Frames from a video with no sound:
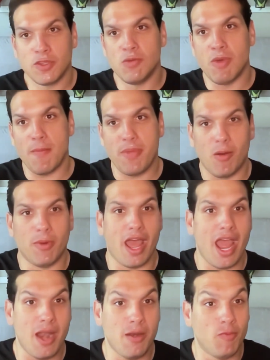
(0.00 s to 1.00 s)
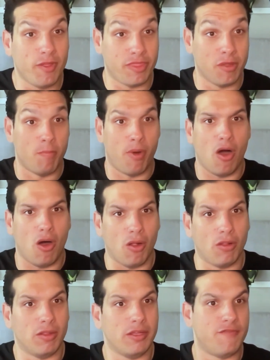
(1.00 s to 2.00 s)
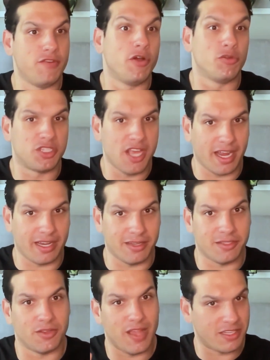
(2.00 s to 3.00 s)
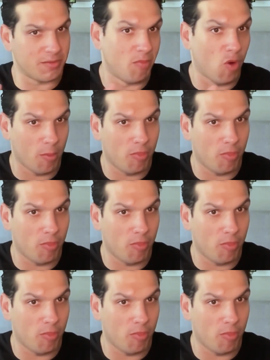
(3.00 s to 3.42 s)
you might be able to end with the ball if you go second. So that's more